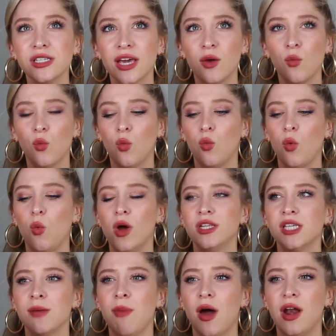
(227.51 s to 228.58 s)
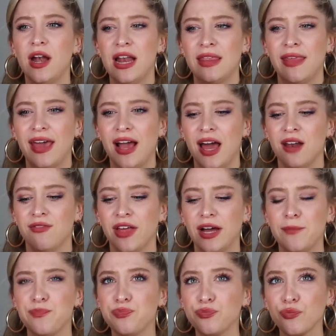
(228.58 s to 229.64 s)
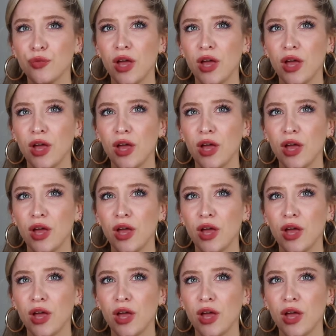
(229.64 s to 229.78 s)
Like once I bought it in like kind of like a